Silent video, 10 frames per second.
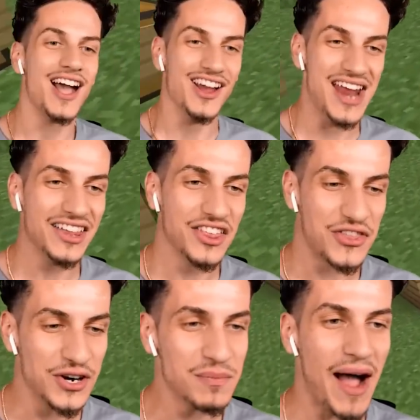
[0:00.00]
Now the
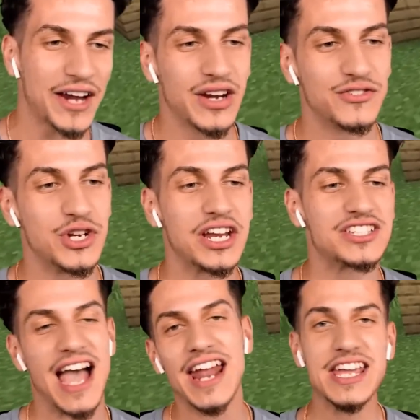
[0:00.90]
third Minecraft trick is
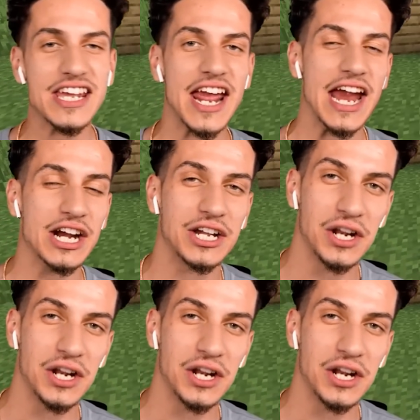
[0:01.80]
how to get a haircut in